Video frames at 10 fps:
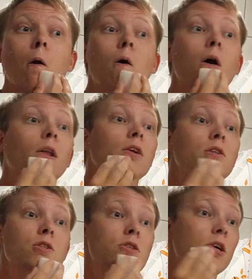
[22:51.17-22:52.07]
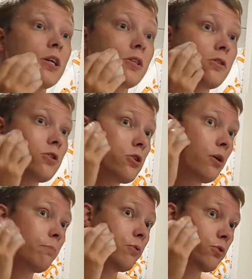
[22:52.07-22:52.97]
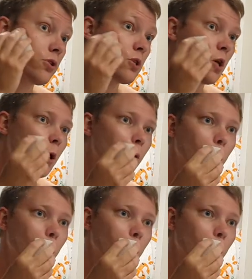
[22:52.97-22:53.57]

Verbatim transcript: Now this tightens up your skin.